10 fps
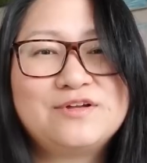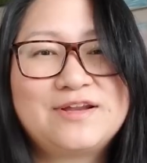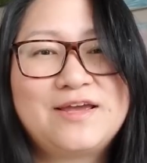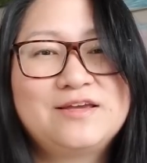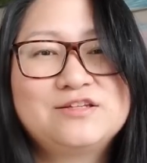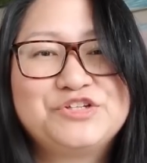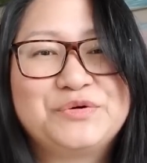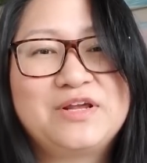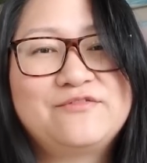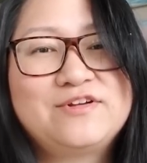and I can
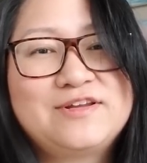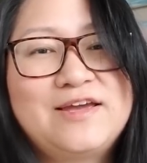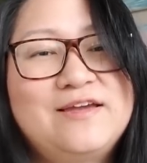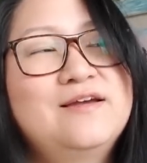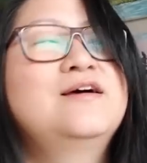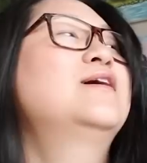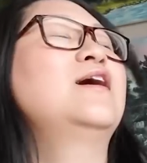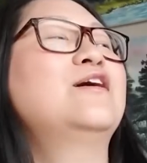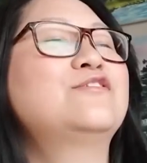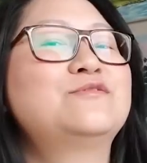do it every day.
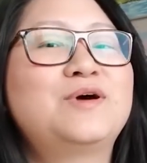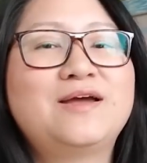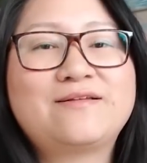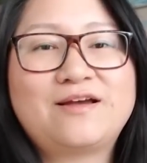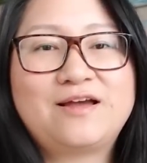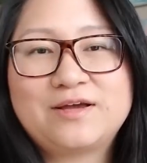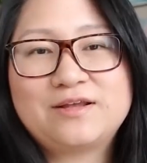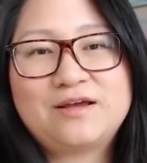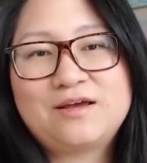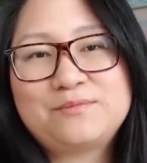Otherwise,
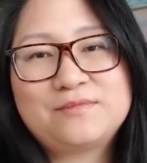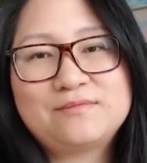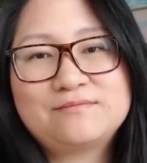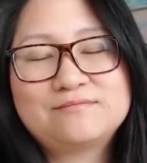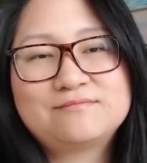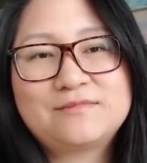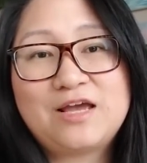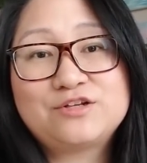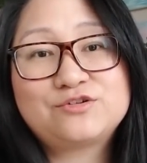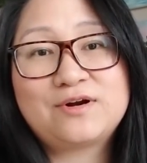I'm i I'm
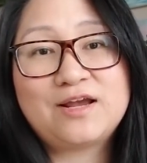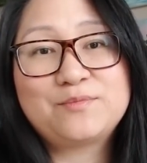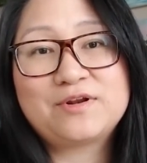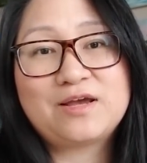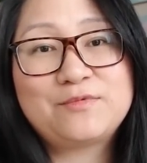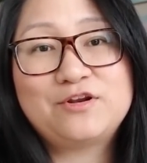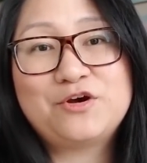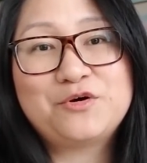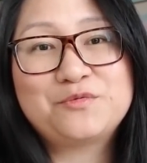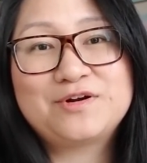I try but I'm a
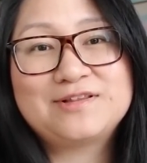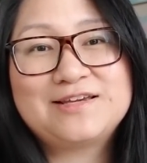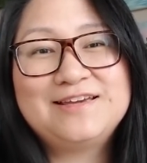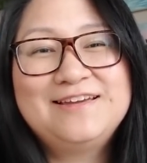no really.